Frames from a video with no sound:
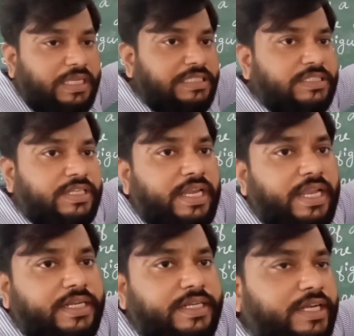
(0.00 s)
is
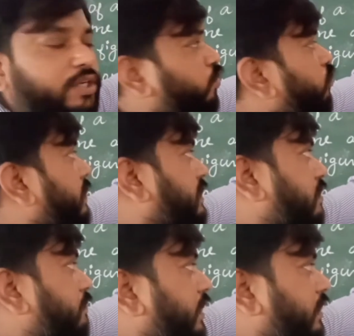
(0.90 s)
related to
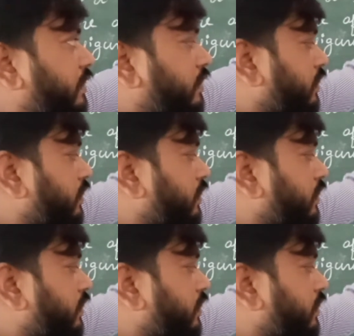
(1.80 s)
measurement.